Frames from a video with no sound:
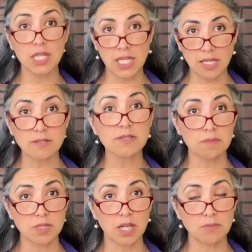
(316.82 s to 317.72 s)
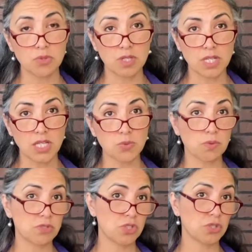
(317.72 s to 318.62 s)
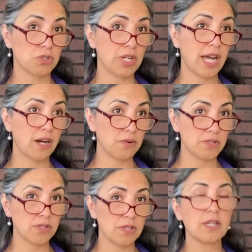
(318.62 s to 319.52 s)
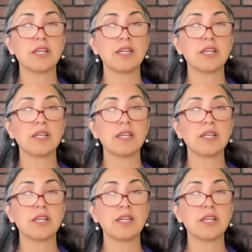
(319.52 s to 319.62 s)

knees sometimes, or the knees will turn out.